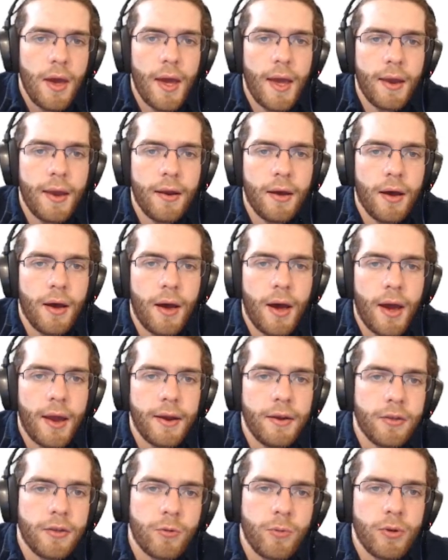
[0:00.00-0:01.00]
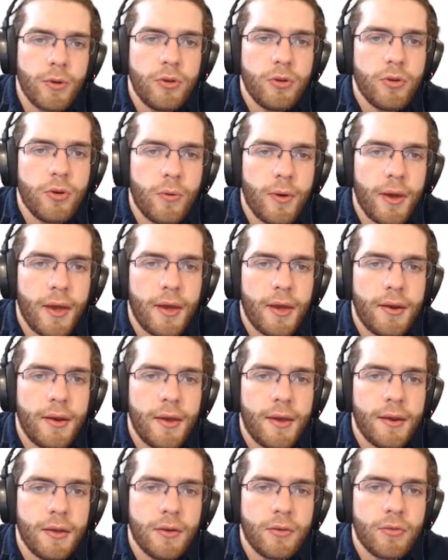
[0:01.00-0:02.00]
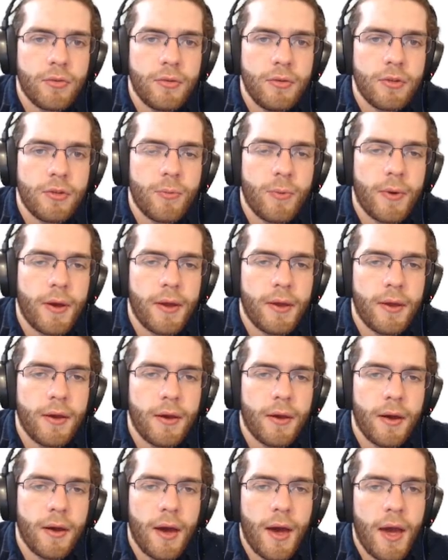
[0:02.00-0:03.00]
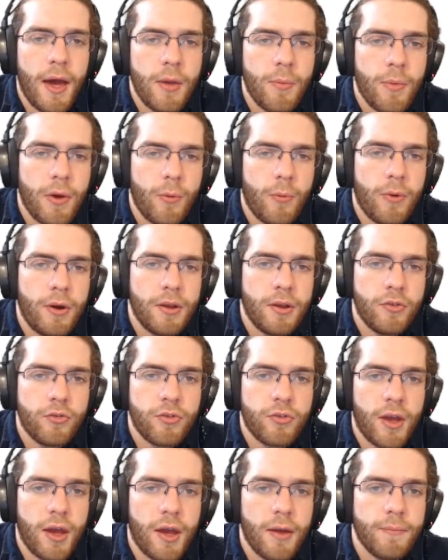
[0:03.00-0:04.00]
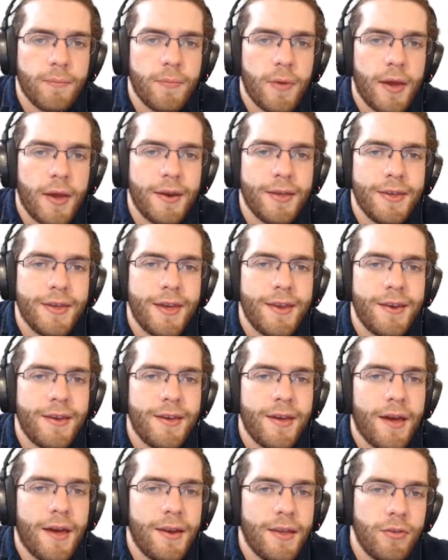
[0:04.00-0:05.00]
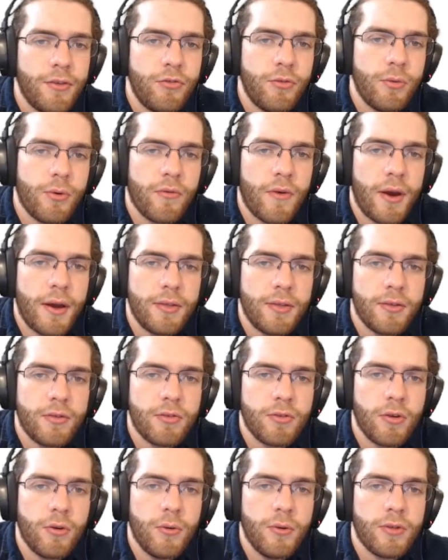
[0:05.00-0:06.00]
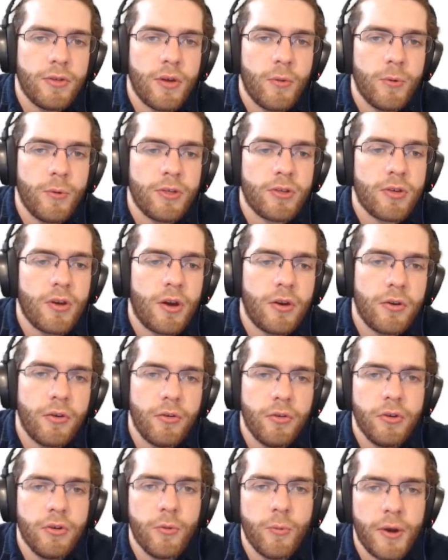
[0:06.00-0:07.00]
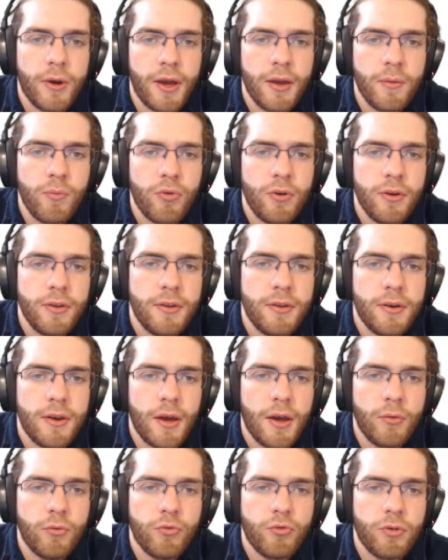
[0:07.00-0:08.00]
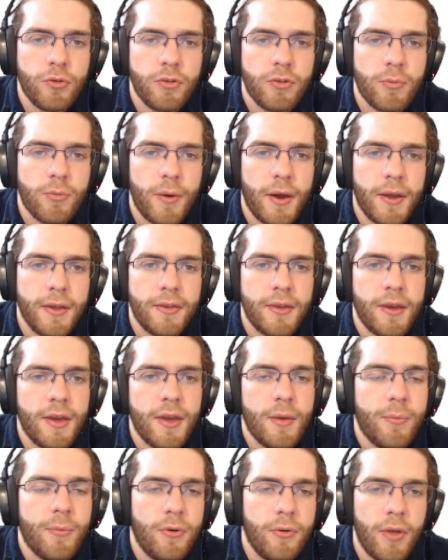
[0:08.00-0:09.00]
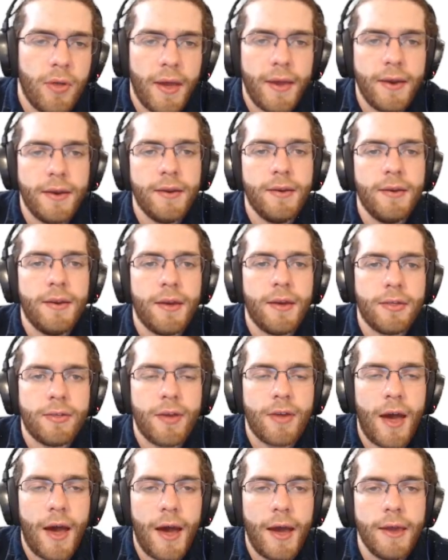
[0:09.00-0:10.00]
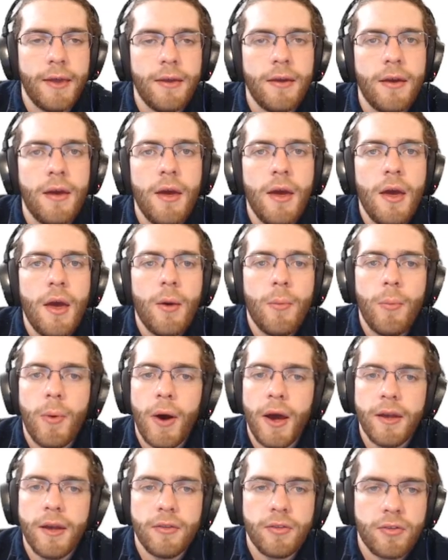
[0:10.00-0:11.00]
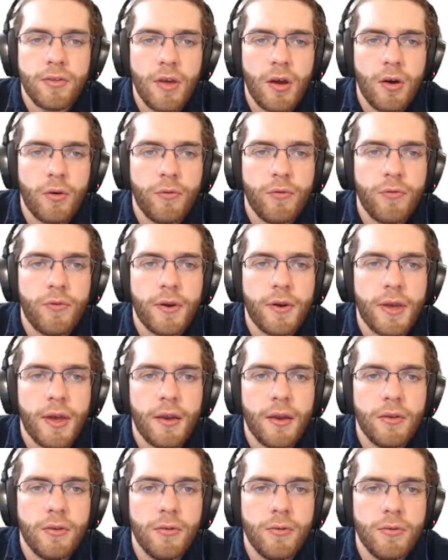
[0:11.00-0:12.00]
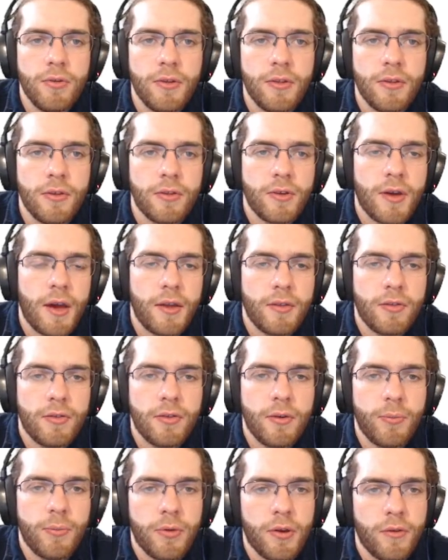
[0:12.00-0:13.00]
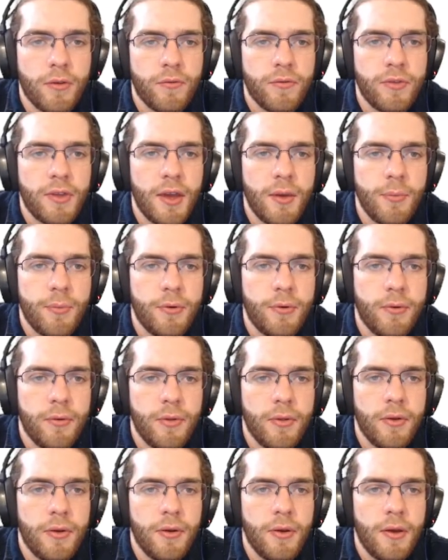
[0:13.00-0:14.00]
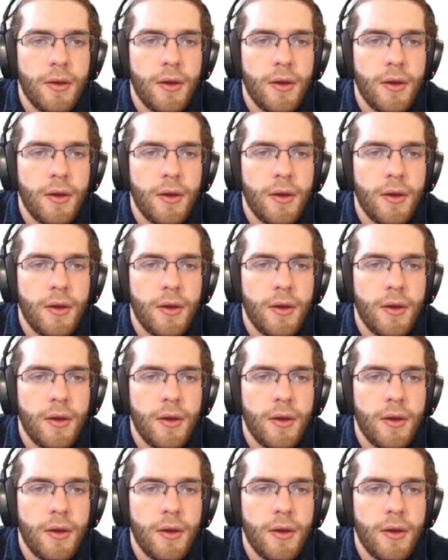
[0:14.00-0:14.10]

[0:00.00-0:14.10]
And I just want to go ahead and increase my I by 1 each time. And again, an issue arises, though, is that we saw it earlier. When I printed out just my table at index I by itself, again, using this concept of table